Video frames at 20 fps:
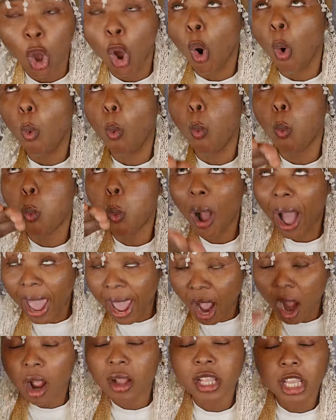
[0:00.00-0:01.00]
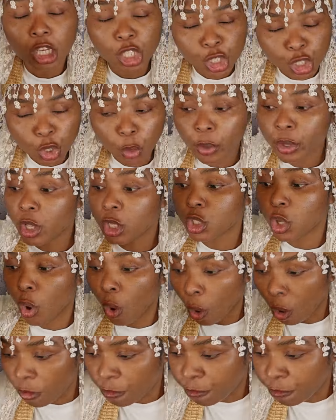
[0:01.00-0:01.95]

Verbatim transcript: Why are they showing us all